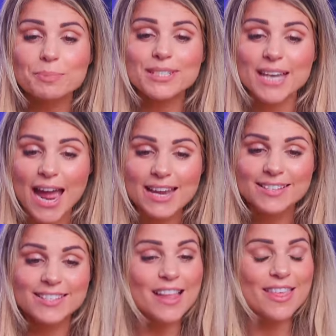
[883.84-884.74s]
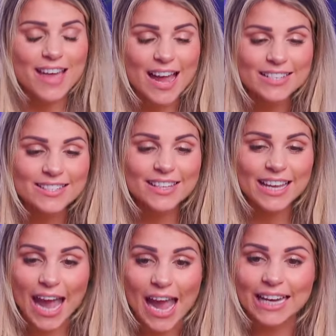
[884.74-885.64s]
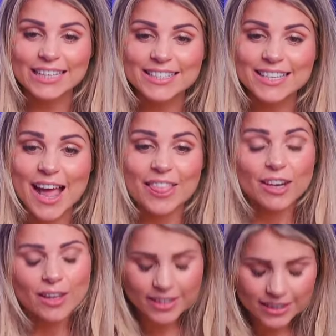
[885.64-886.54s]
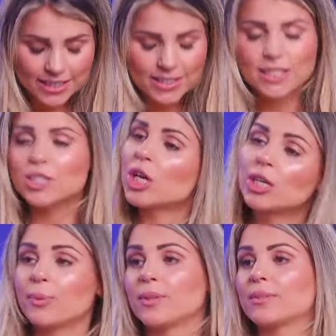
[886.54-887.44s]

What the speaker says: pretend that that isn't the case, then I think that's disingenuous.